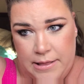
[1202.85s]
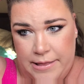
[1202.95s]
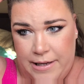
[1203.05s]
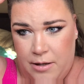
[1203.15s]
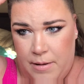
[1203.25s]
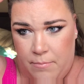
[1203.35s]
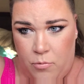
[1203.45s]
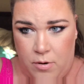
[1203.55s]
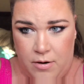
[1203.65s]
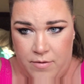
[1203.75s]
little bit
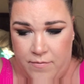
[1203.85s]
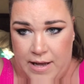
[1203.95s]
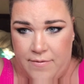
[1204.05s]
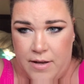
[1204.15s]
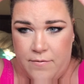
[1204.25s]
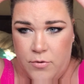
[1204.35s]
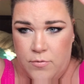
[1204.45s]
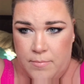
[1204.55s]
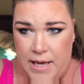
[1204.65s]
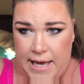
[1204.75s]
more of a
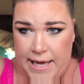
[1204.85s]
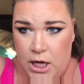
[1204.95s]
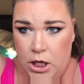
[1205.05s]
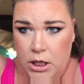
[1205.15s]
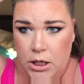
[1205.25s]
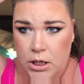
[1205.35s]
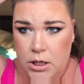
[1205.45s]
va-va-voom hair